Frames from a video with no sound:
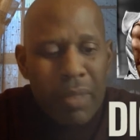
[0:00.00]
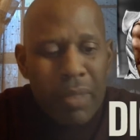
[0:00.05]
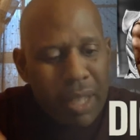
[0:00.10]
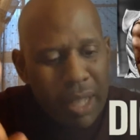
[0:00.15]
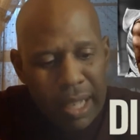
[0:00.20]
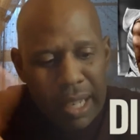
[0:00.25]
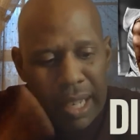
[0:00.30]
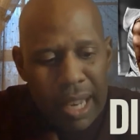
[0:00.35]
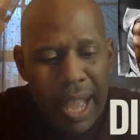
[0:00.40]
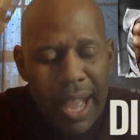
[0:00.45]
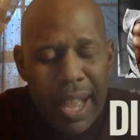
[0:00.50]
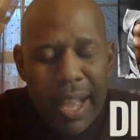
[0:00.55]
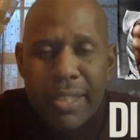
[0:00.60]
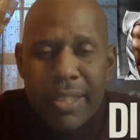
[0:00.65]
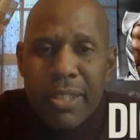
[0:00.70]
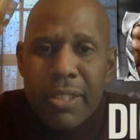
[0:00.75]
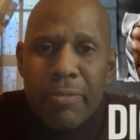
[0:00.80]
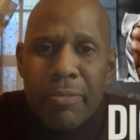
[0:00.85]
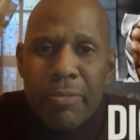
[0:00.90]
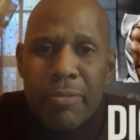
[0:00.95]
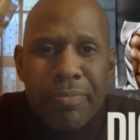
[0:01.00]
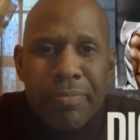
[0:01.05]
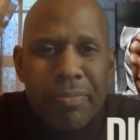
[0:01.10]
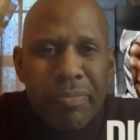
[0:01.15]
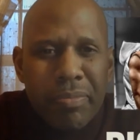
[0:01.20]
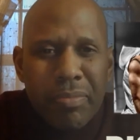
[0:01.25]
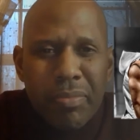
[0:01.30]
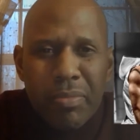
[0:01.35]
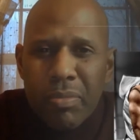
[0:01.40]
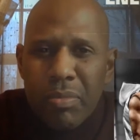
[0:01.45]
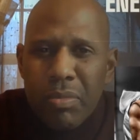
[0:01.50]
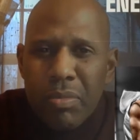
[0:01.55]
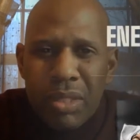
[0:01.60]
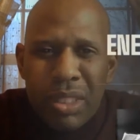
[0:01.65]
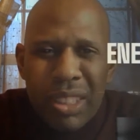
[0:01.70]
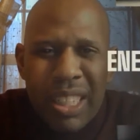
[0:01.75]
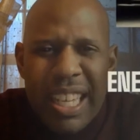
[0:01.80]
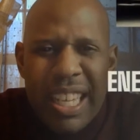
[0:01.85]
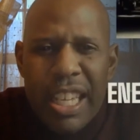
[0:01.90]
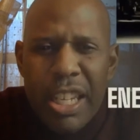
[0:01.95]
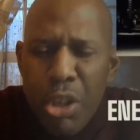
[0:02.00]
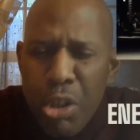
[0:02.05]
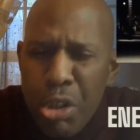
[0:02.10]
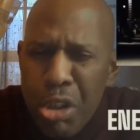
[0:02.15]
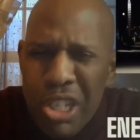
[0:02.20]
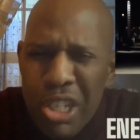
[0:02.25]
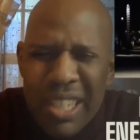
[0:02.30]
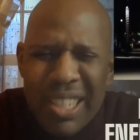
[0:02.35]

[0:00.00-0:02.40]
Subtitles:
And last, energy.